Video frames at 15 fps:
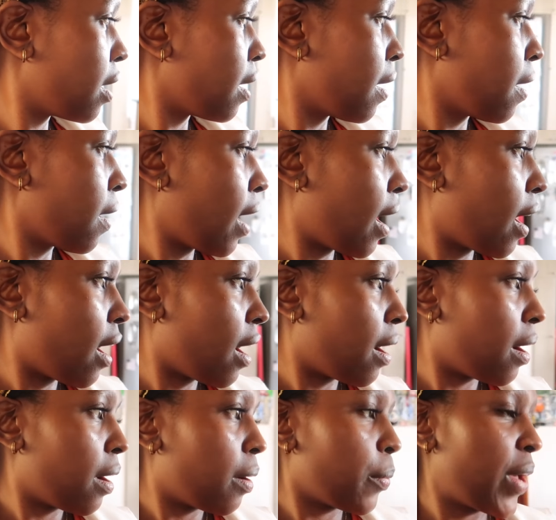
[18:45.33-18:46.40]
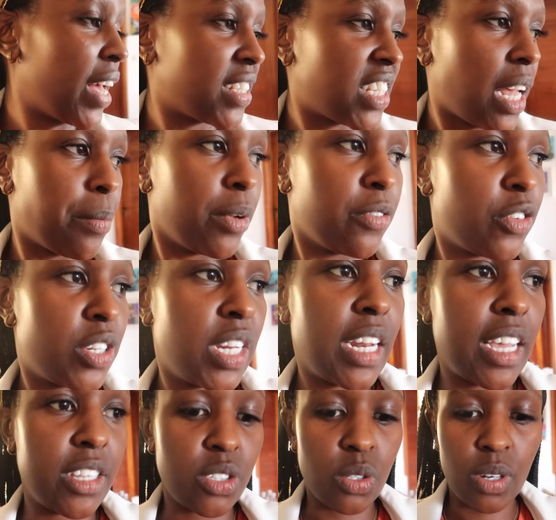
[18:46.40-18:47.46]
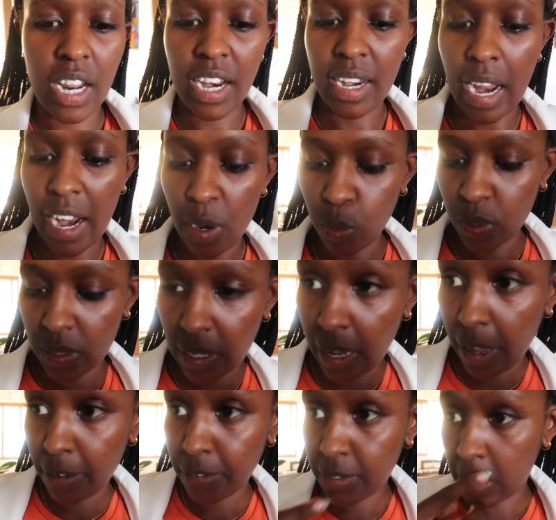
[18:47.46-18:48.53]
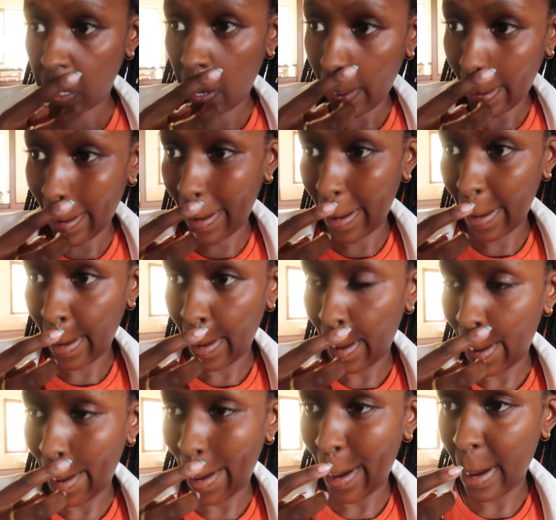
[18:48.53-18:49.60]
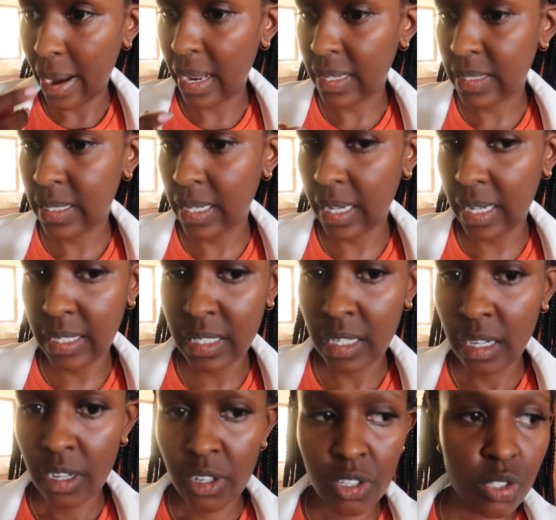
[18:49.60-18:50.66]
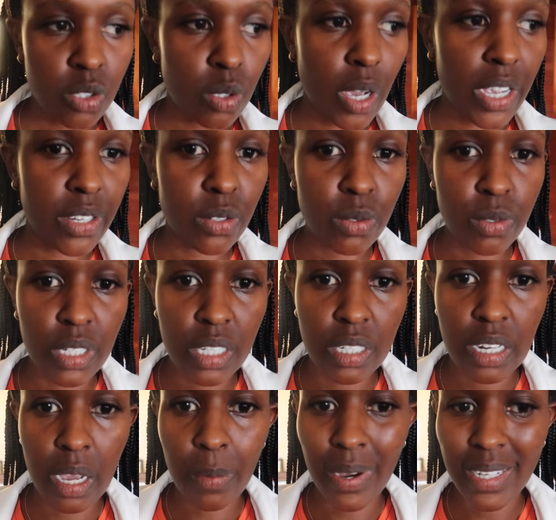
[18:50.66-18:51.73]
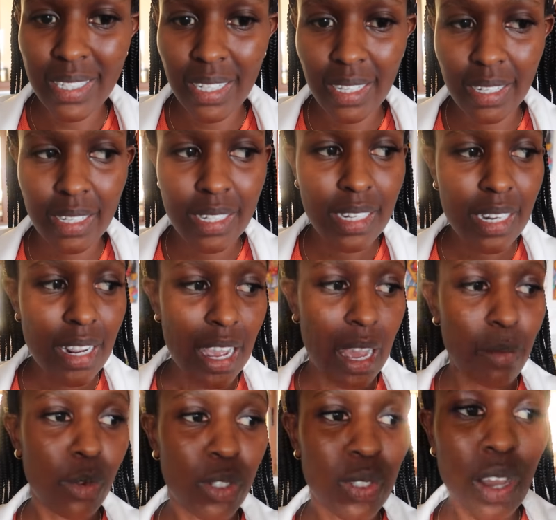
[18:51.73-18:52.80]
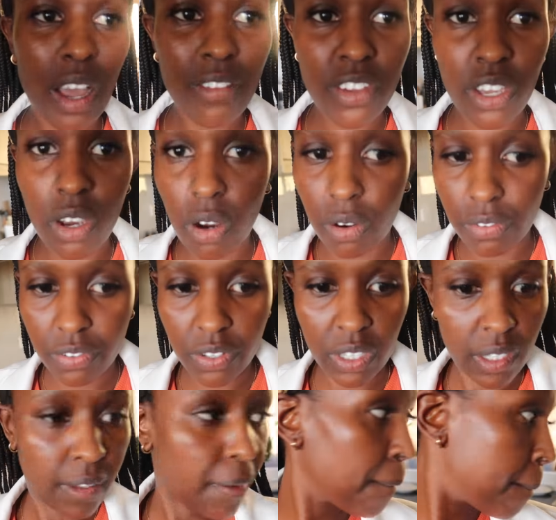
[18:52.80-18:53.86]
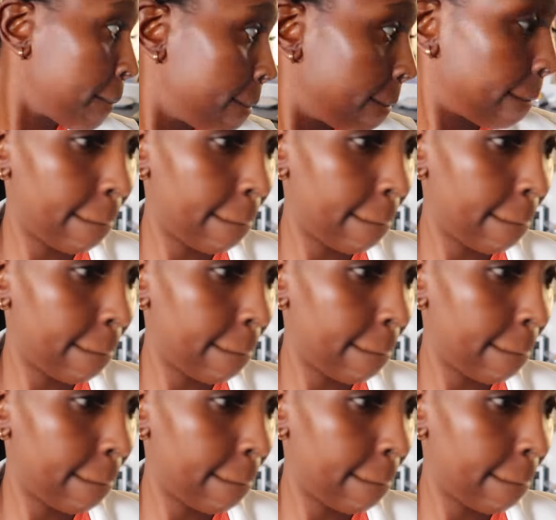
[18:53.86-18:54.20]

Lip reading: We had salmon for dinner and so none was left last night. So I want it. I'm also having coffee.